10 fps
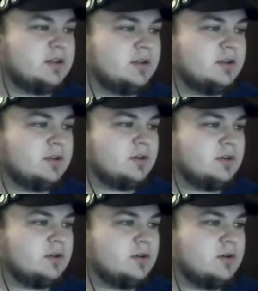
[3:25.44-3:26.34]

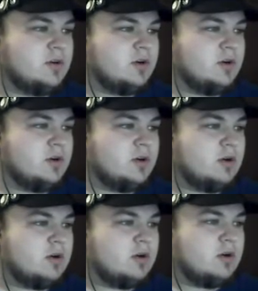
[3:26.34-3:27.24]

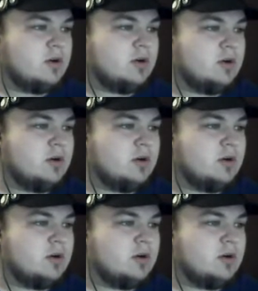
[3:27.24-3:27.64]
No one is speaking in this clip.